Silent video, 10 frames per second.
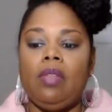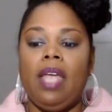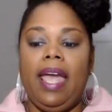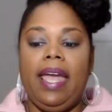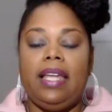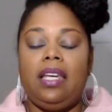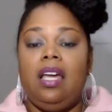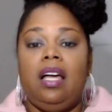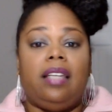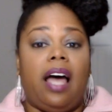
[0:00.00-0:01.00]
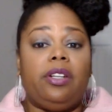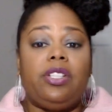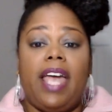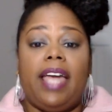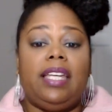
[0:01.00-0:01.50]
And Dr.
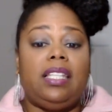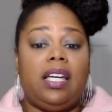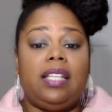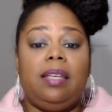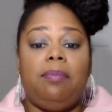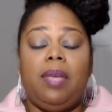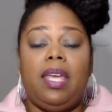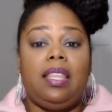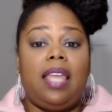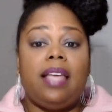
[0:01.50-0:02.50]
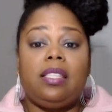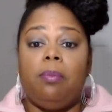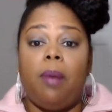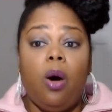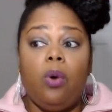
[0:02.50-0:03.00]
Jackie does admit that
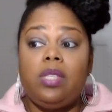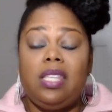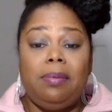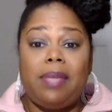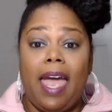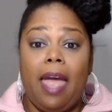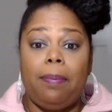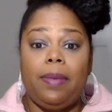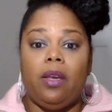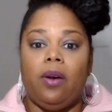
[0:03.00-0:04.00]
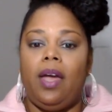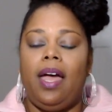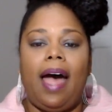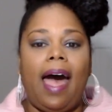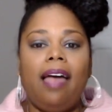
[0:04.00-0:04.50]
Simone seems happier.
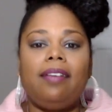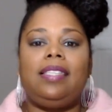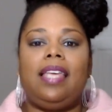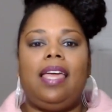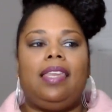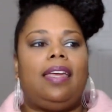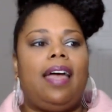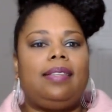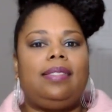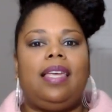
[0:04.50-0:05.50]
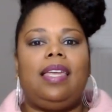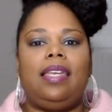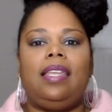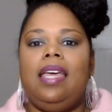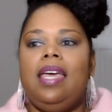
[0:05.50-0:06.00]
I said
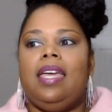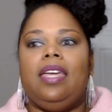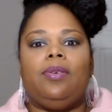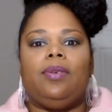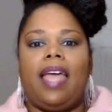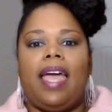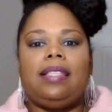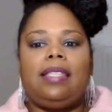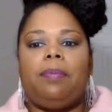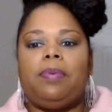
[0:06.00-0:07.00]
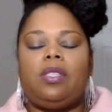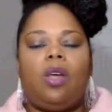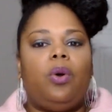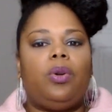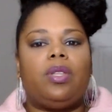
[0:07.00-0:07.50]
it either last
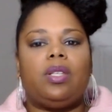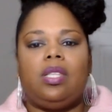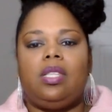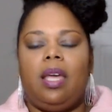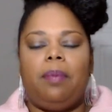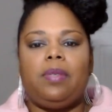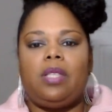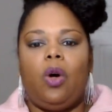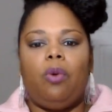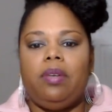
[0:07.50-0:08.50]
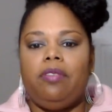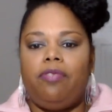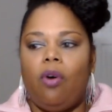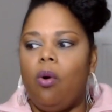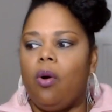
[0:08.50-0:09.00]
episode or the episode
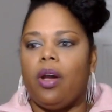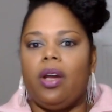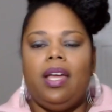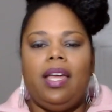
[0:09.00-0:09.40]
before.